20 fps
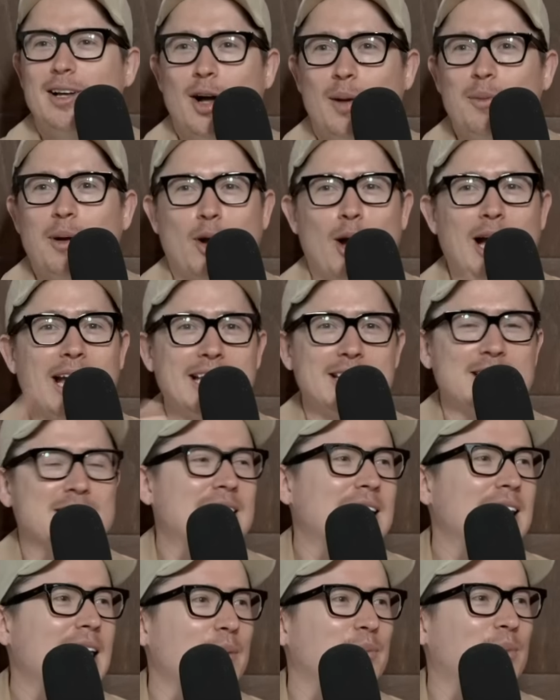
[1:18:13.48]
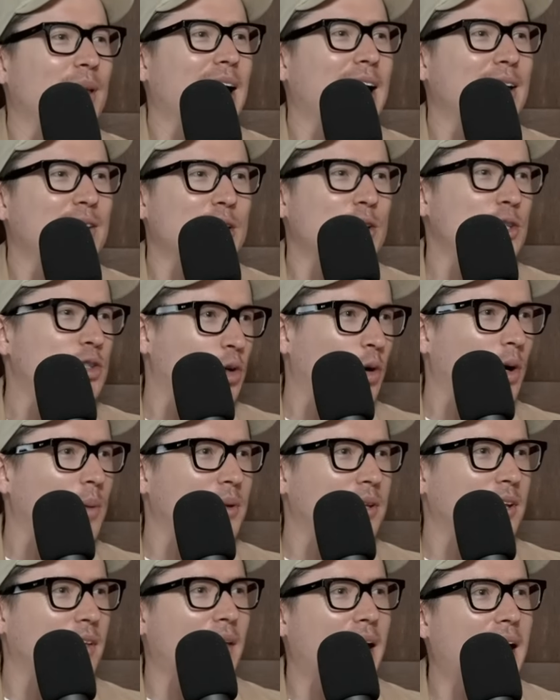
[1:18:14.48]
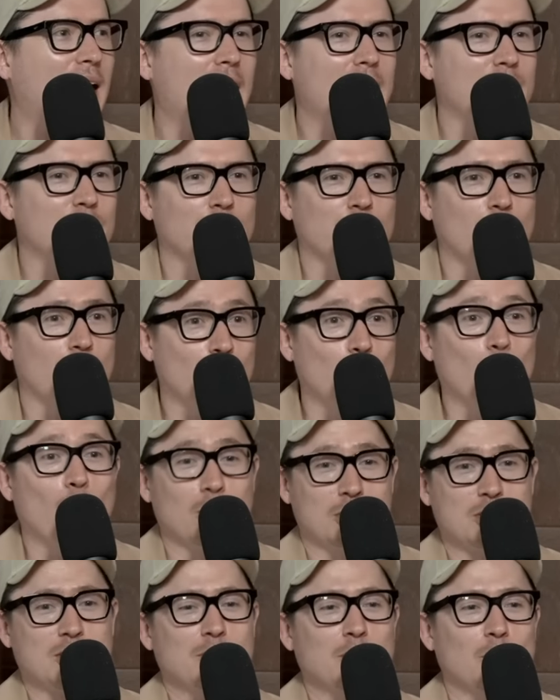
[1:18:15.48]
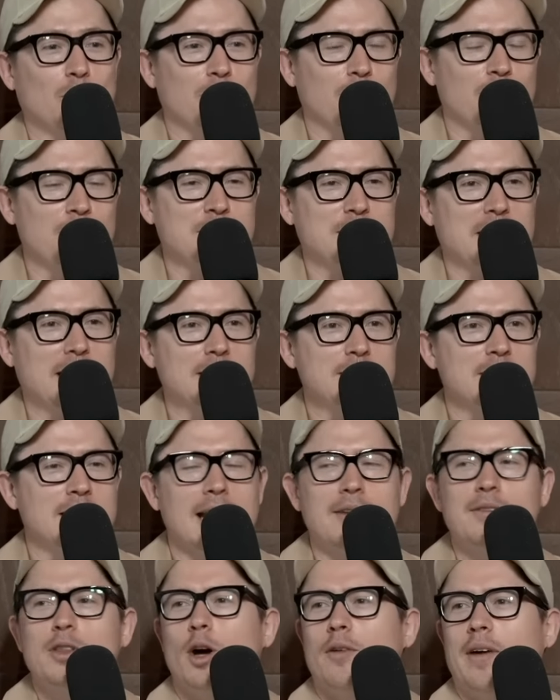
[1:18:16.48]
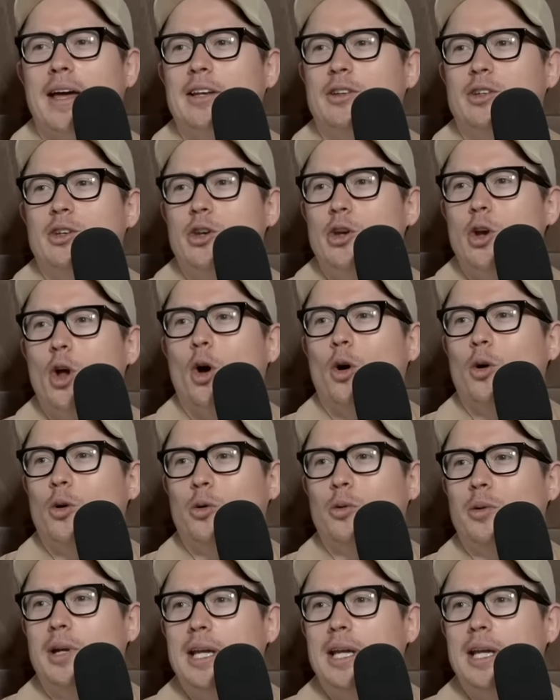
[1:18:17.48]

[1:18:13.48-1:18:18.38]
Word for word: I'm like I get to see that player, the enjoyment that they have. I've kind of watched them all through the season, even though I've had no